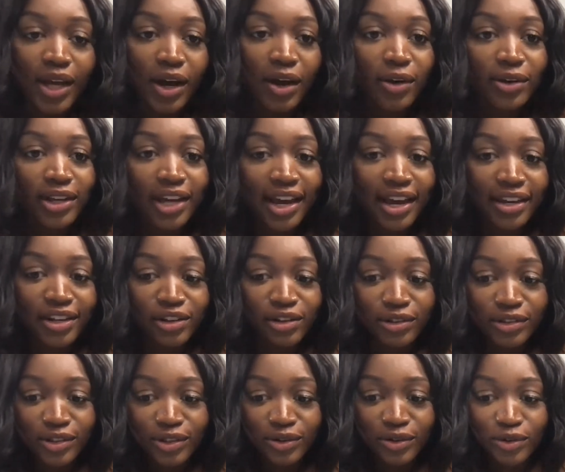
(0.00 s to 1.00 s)
Okay,
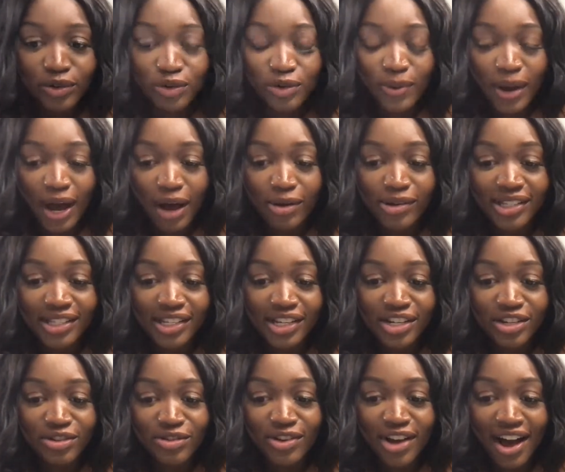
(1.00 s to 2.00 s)
YouTube. I will
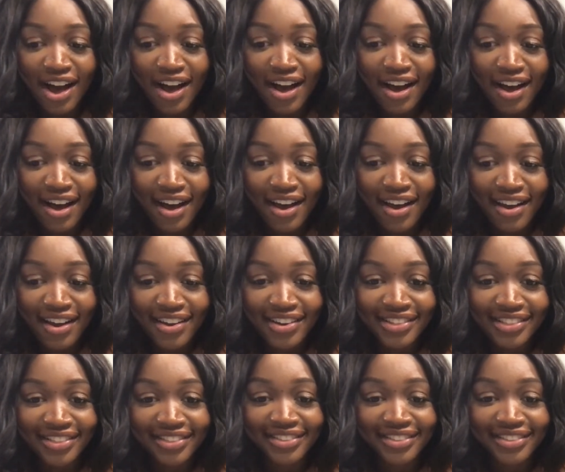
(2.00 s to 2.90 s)
see you guys